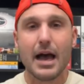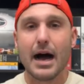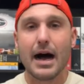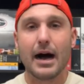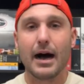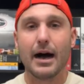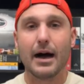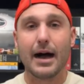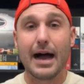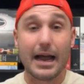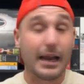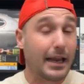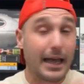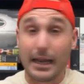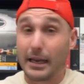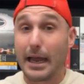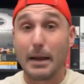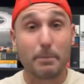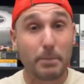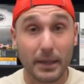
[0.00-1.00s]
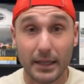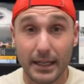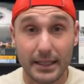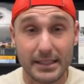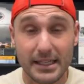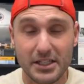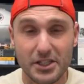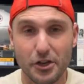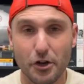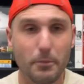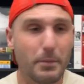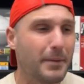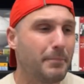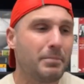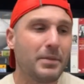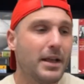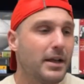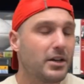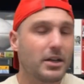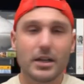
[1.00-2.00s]
I like Puglisi too,
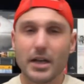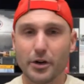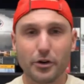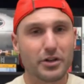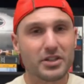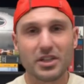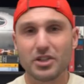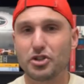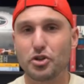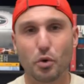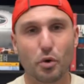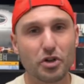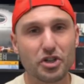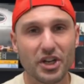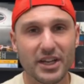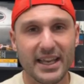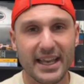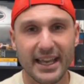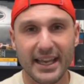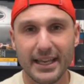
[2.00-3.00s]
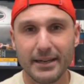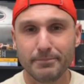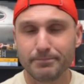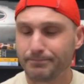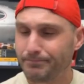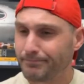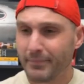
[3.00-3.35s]
but Gunner's a Georgia kid,